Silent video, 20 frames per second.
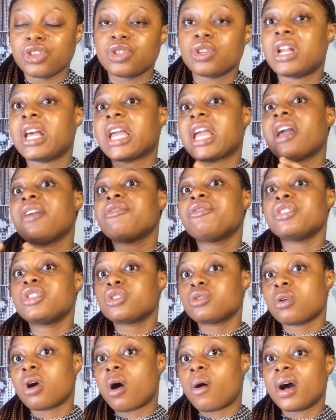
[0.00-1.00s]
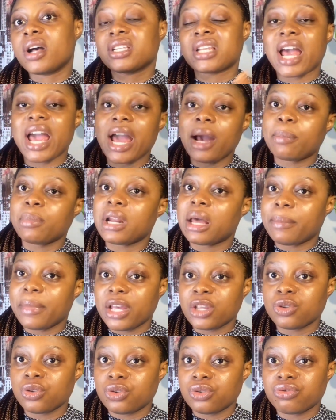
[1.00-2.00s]
So like every 2 hours, I apply my
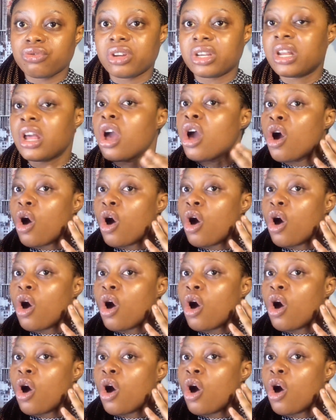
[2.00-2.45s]
sunscreen,